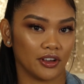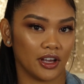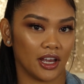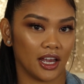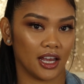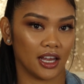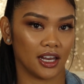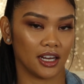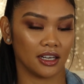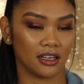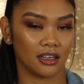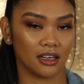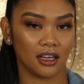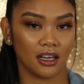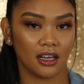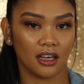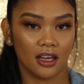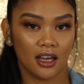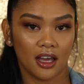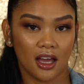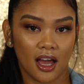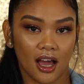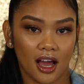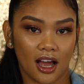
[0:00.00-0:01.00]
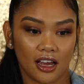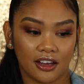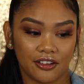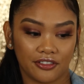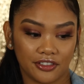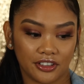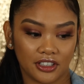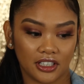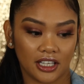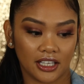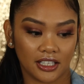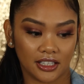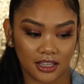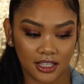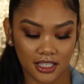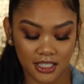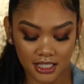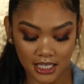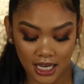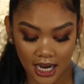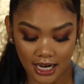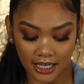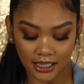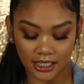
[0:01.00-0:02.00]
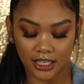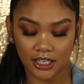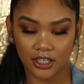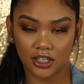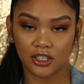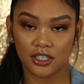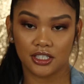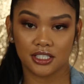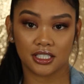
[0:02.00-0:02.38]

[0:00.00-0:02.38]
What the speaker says: And I feel like this highlighter